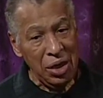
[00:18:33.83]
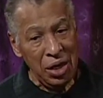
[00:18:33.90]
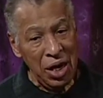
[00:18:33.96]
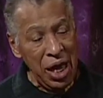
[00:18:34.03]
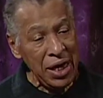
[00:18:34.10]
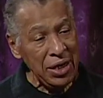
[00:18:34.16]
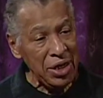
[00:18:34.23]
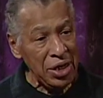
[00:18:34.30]

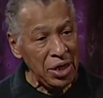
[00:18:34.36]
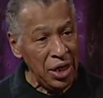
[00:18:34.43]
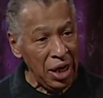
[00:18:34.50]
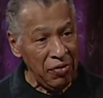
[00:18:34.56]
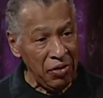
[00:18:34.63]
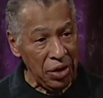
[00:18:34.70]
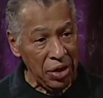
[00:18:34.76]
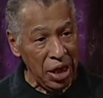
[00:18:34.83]

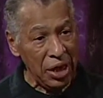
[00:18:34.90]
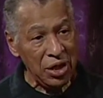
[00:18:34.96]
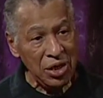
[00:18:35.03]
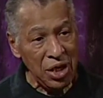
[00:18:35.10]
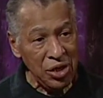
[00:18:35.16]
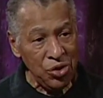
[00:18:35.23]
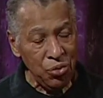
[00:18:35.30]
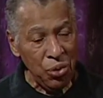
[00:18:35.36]
1911,
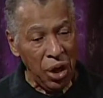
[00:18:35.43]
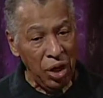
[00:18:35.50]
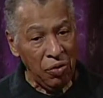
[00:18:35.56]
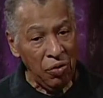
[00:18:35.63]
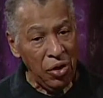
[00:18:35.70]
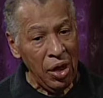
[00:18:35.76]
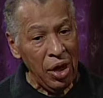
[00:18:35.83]
1912.